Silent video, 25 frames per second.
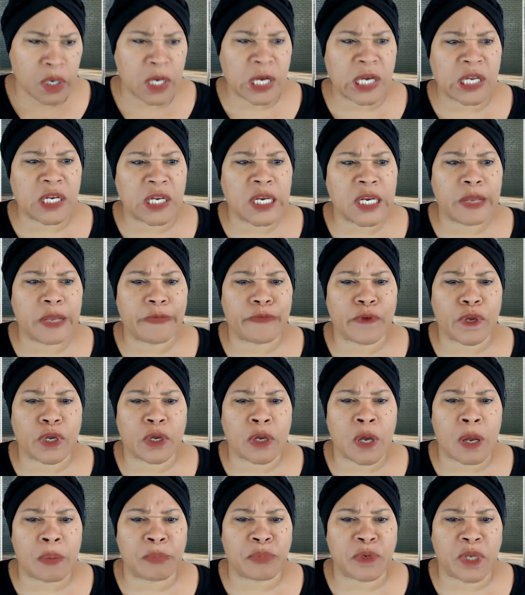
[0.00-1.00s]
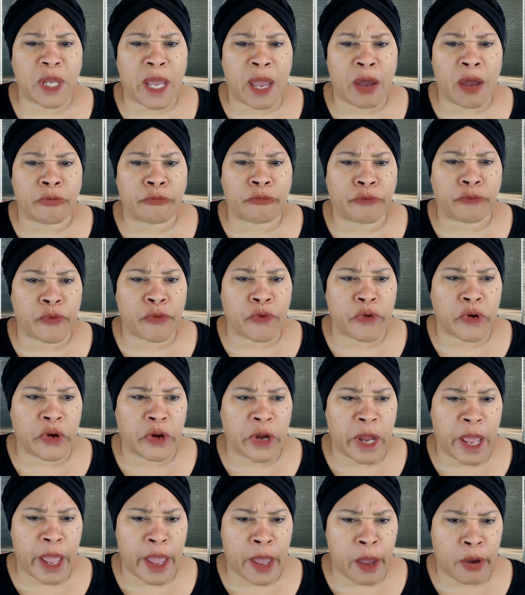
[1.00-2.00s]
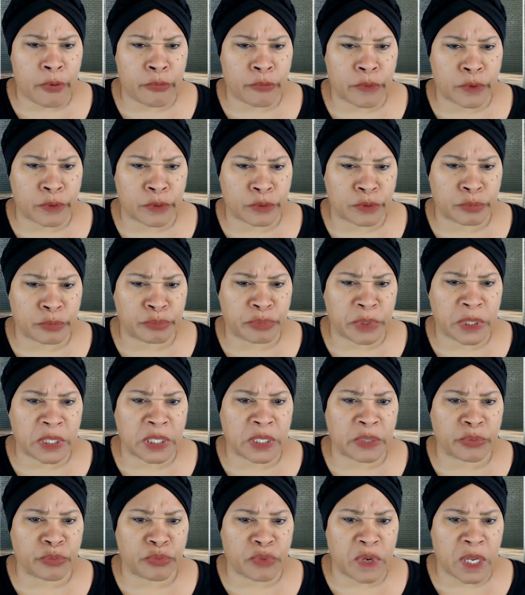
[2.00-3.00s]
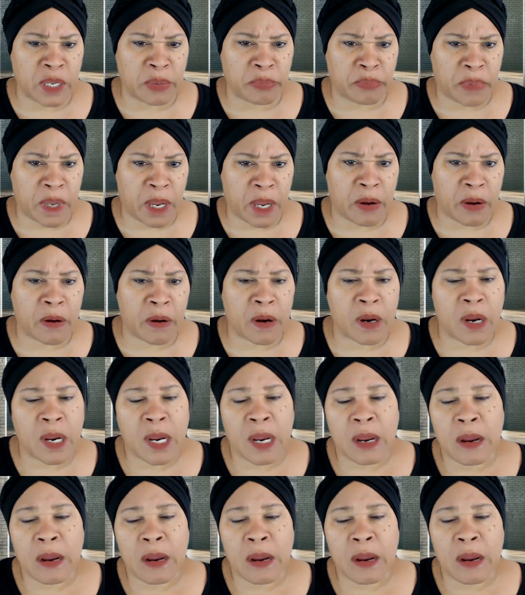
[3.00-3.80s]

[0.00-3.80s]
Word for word: Couldn't even come down for an hour to be the ring bearer.